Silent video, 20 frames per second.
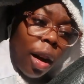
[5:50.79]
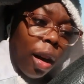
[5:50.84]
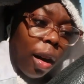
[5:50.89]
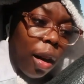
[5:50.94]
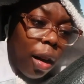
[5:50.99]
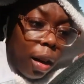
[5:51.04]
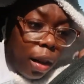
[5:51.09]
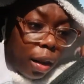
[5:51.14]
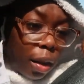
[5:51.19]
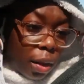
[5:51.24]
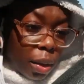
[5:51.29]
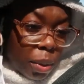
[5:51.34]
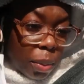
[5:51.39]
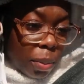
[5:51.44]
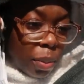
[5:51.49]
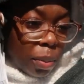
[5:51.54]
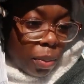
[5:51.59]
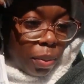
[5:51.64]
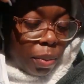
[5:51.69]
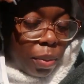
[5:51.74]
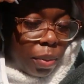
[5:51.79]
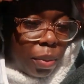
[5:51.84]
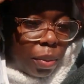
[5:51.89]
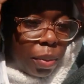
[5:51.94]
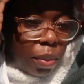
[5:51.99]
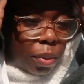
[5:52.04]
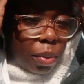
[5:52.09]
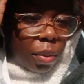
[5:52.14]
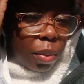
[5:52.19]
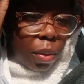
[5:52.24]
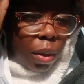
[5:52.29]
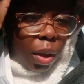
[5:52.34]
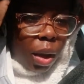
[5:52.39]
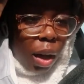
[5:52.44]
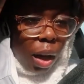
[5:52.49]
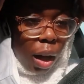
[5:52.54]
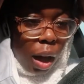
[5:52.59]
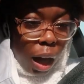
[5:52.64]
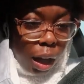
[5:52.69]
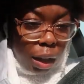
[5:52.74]
Um,
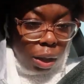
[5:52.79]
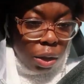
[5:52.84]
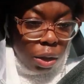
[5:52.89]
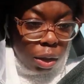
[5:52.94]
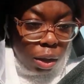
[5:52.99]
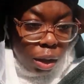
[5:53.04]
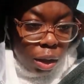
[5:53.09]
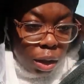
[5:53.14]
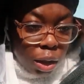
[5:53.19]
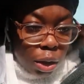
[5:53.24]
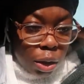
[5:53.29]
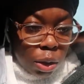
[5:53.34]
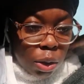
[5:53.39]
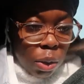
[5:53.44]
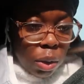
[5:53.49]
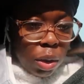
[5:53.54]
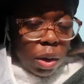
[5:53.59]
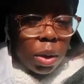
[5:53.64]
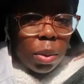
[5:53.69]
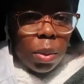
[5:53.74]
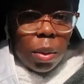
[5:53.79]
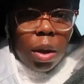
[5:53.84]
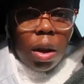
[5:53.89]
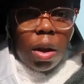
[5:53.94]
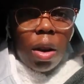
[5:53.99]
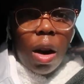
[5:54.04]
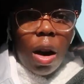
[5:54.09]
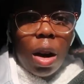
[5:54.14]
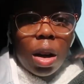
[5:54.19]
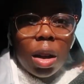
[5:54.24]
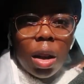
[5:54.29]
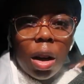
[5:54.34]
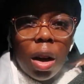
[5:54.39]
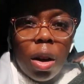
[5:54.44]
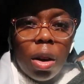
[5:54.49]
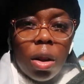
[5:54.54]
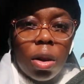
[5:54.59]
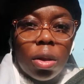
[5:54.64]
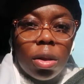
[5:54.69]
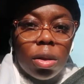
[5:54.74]
I usually just do a little bit of
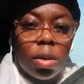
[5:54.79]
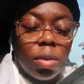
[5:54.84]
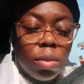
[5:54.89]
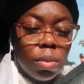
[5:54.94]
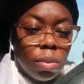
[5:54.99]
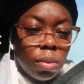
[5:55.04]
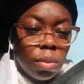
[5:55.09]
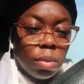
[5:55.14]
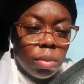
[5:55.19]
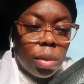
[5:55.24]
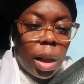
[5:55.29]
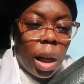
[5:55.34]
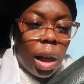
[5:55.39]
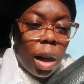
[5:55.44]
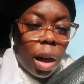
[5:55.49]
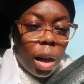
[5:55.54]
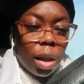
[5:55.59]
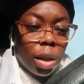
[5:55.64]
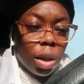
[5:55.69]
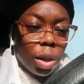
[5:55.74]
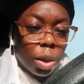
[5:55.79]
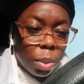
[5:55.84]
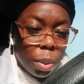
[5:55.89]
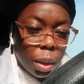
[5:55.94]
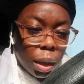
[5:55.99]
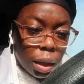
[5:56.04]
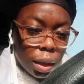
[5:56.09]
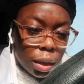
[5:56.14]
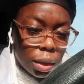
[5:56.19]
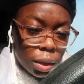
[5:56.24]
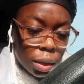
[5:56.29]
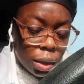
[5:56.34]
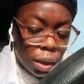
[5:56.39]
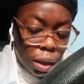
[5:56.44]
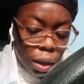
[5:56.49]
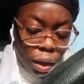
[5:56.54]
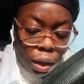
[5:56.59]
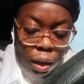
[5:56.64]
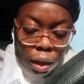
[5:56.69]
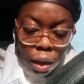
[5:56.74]
cardio, like a little bit,
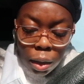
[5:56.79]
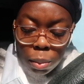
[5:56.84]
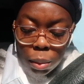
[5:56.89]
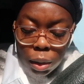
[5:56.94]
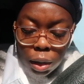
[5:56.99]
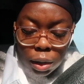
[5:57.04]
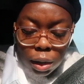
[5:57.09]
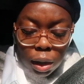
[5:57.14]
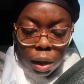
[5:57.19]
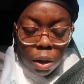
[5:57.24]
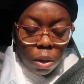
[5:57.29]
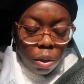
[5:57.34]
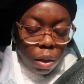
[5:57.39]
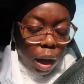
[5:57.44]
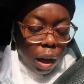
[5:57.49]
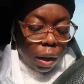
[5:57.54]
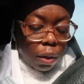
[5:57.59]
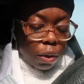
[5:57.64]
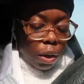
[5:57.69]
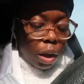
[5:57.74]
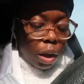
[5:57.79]
because I don't like